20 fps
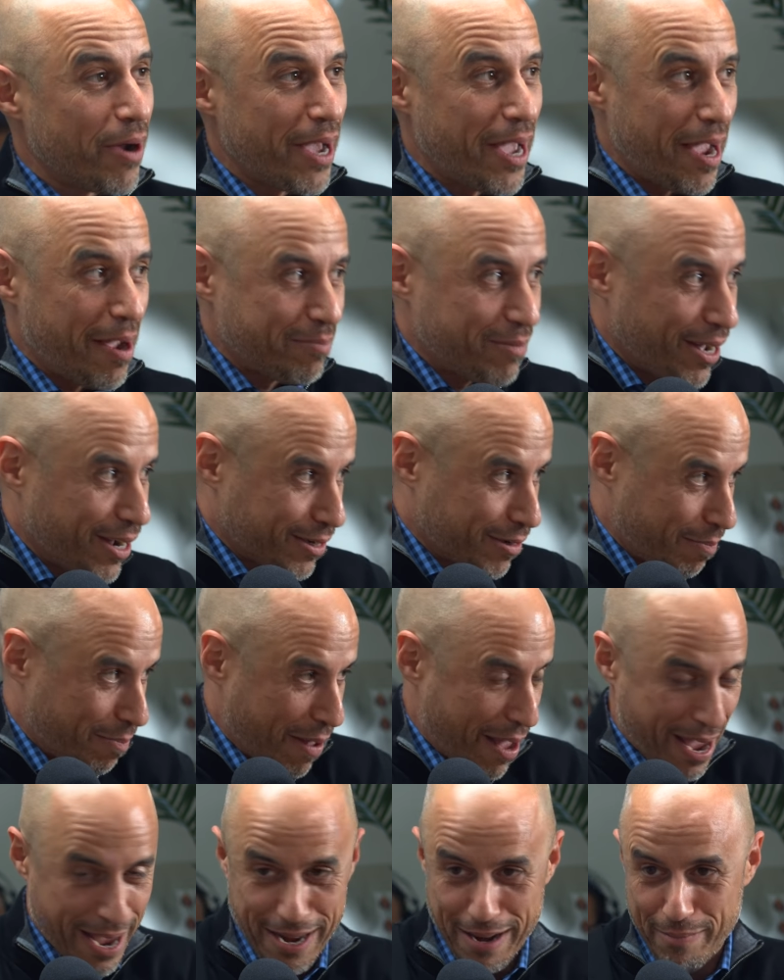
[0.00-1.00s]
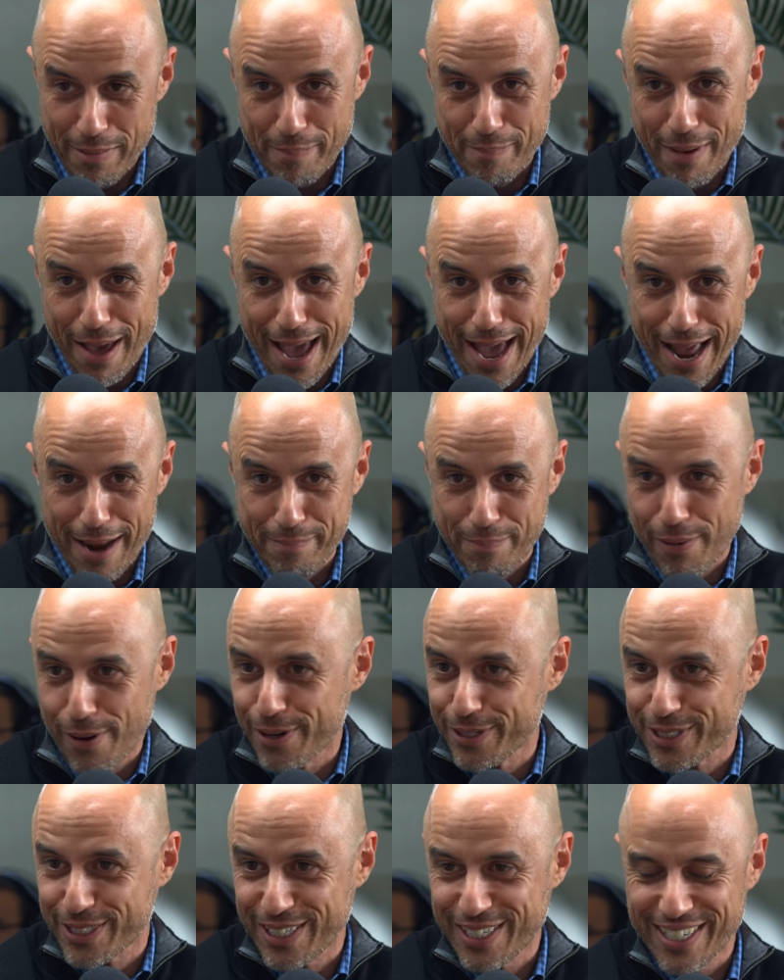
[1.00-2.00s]
I am, Dr. Pan. I'm a bad
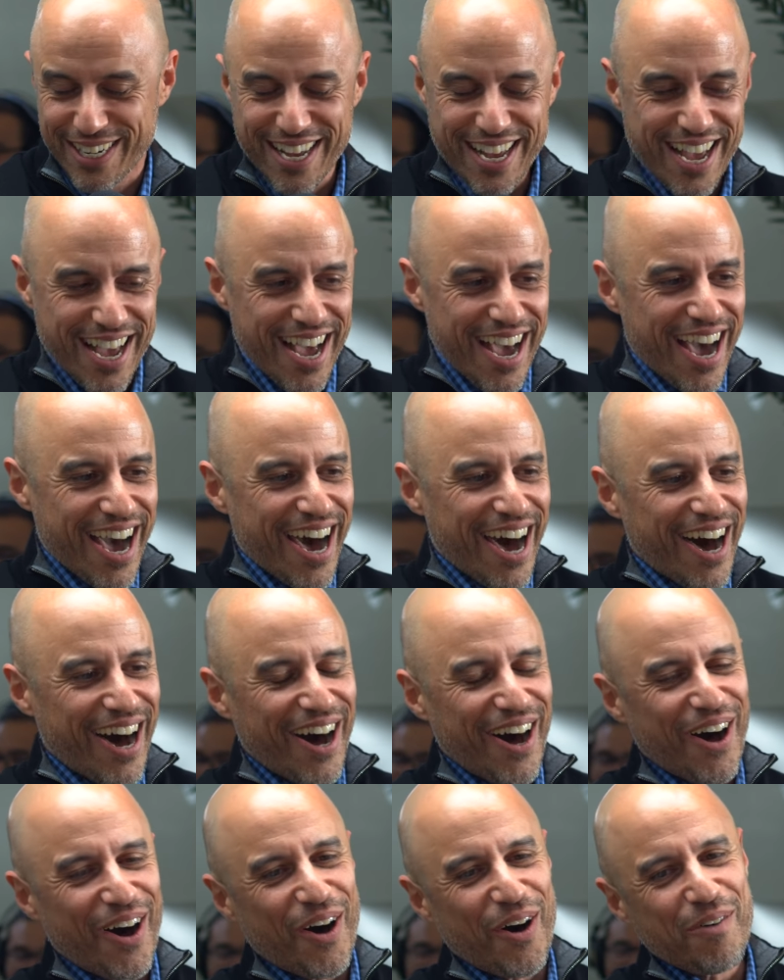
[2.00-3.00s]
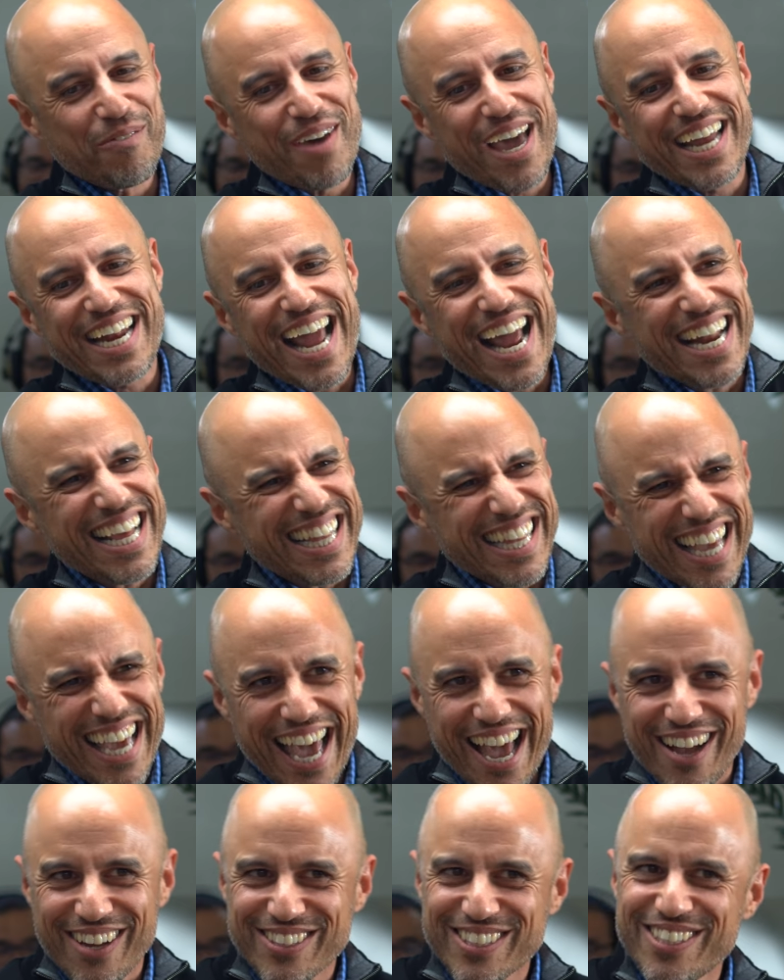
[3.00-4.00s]
person. Oh, man. Anything
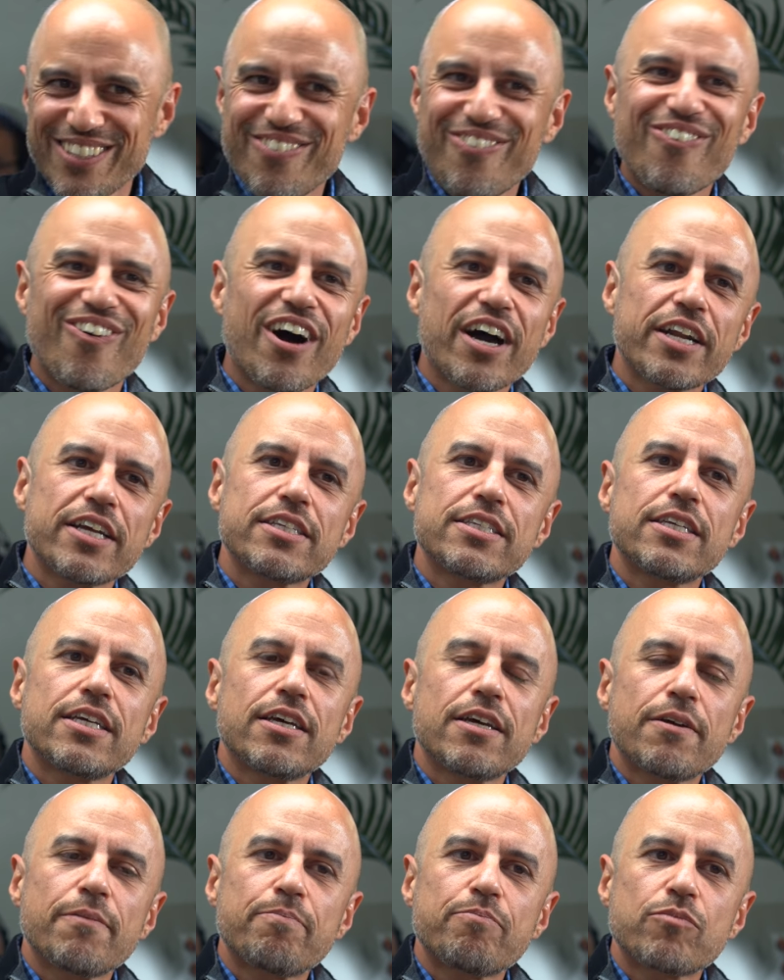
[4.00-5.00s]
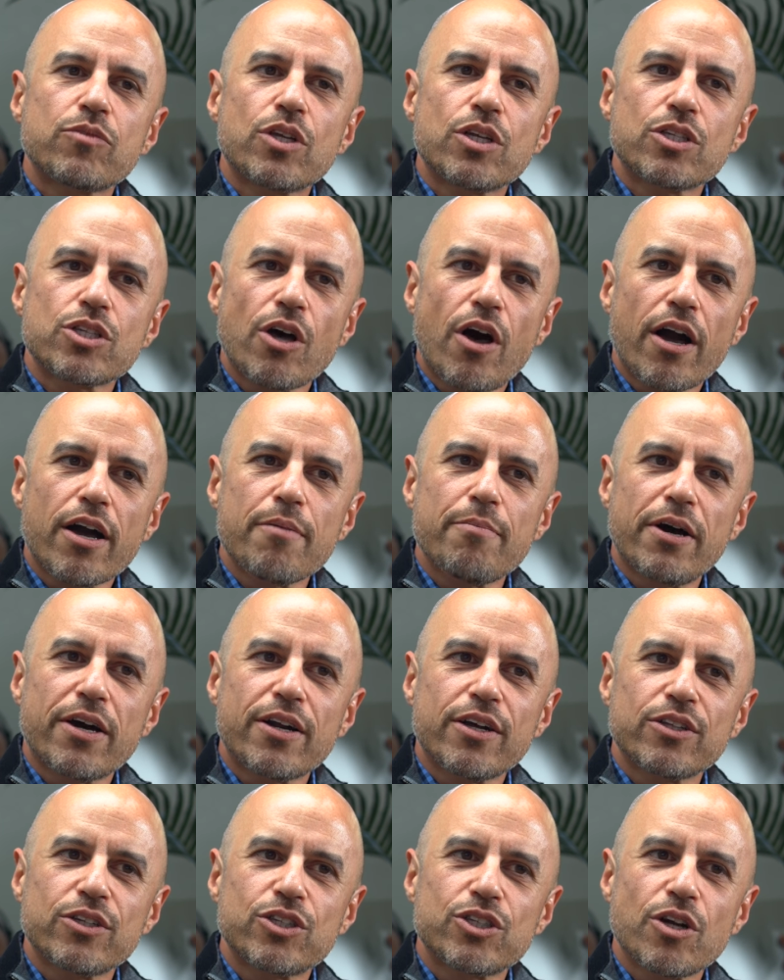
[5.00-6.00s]
else you wanted to talk about
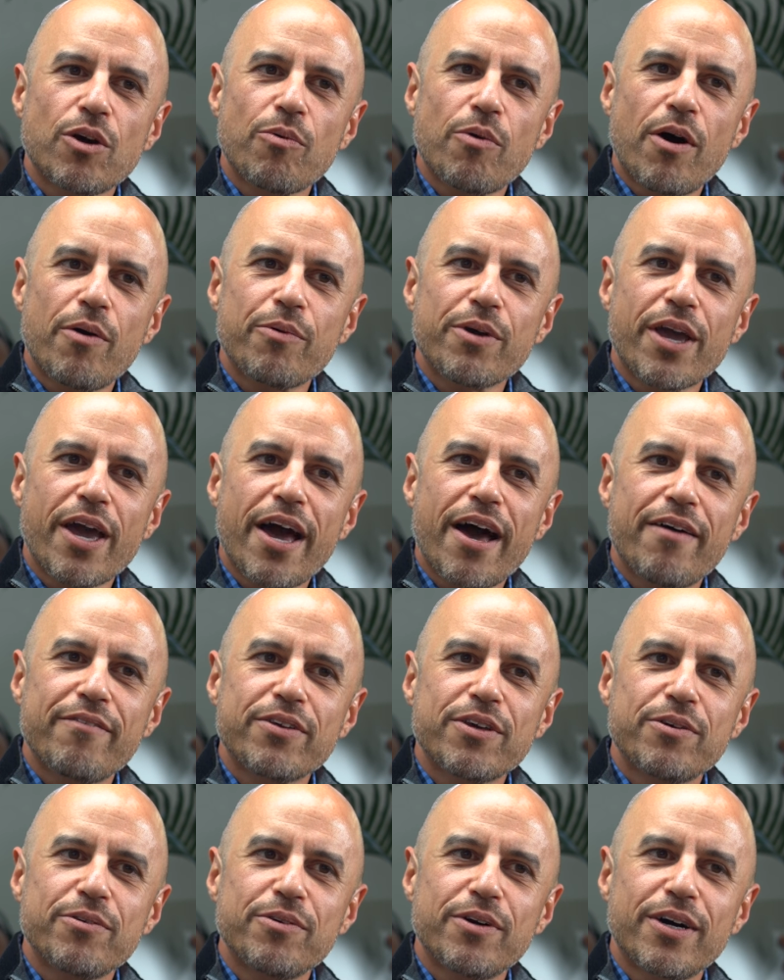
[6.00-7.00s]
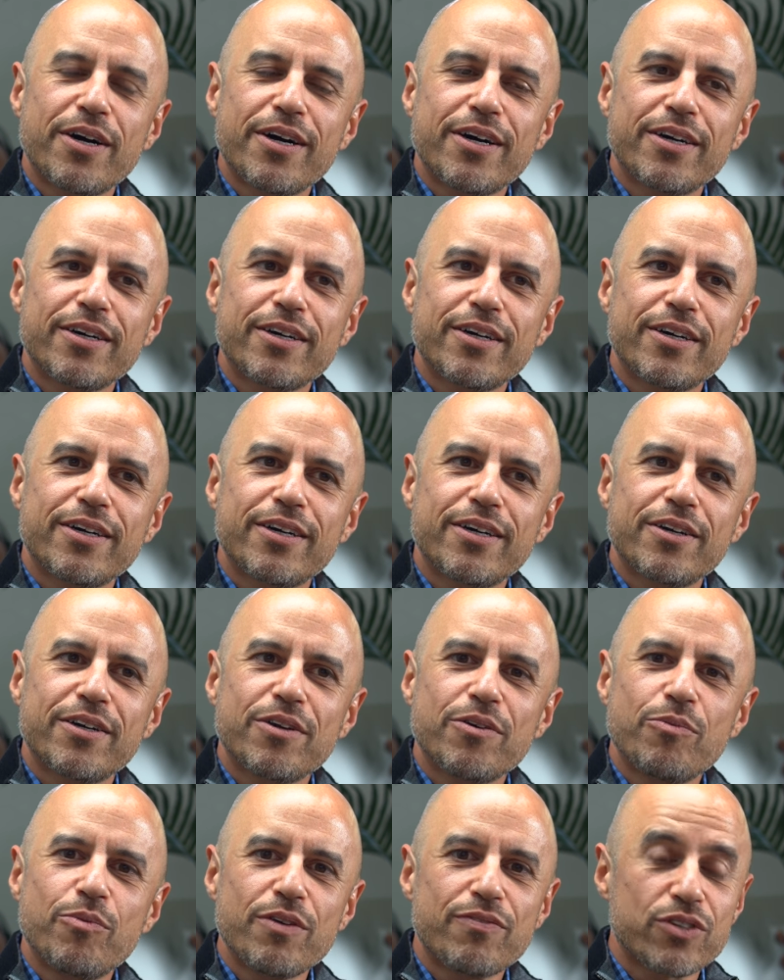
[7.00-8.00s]
on the show while we have you?
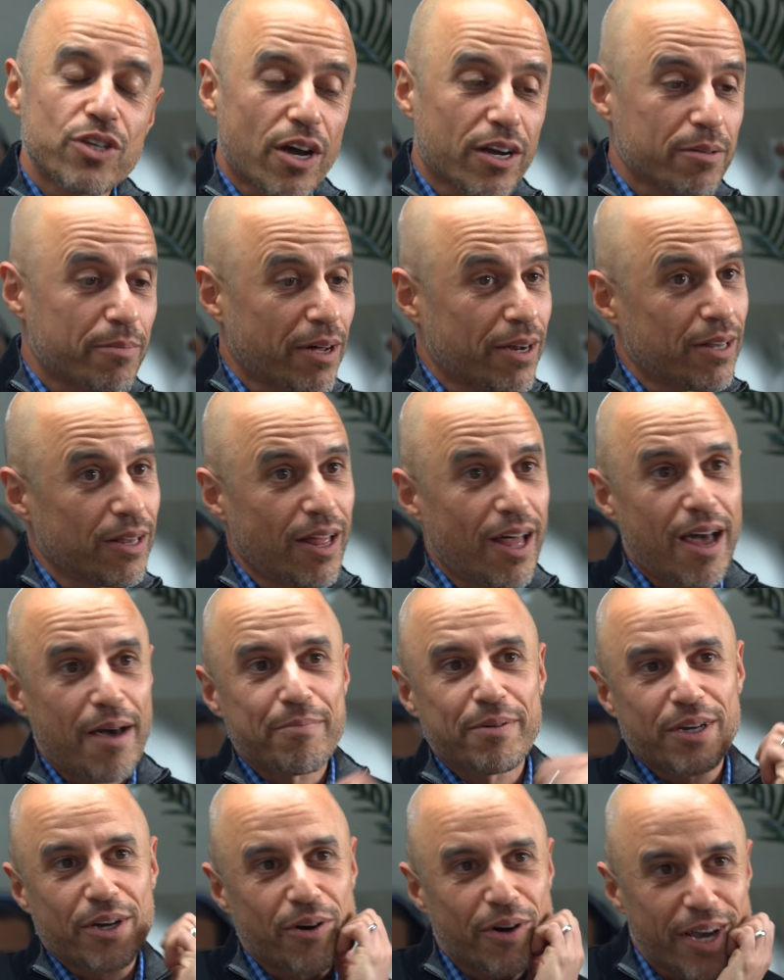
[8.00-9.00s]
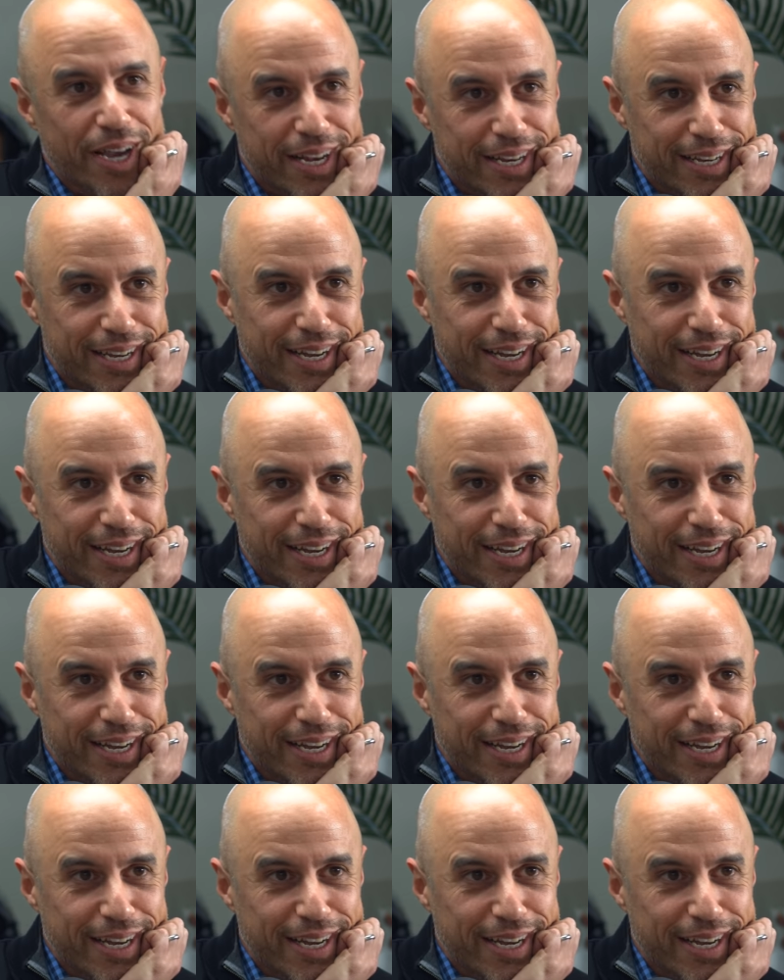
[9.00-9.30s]
We've talked about a lot, but go ahead.